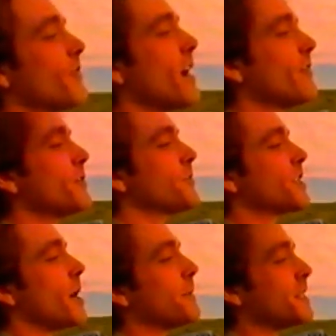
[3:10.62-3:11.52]
500
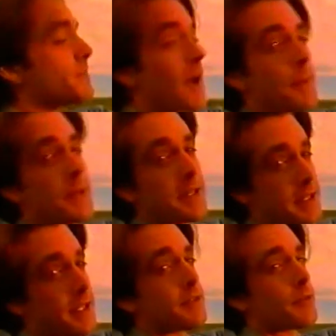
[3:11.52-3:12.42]
companies buy
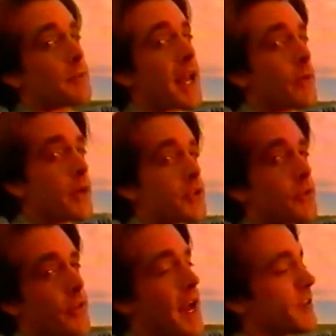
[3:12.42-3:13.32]
PCs from Gateway
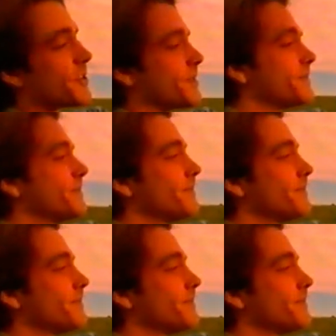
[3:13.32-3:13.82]
2000.